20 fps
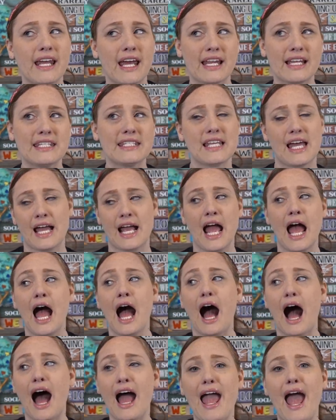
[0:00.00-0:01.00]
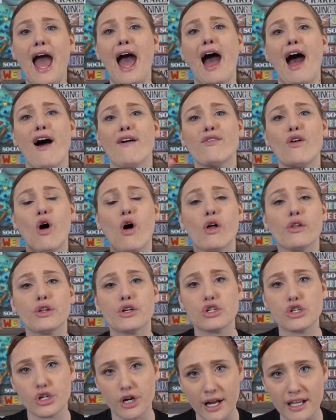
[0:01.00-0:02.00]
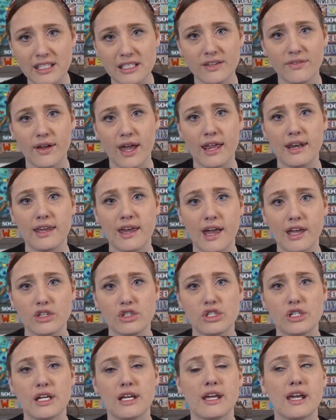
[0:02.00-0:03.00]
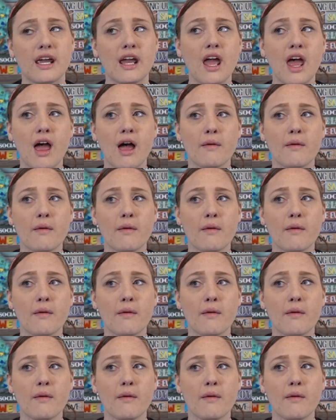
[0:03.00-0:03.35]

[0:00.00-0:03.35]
And it's like, I have all the traits of ADHD,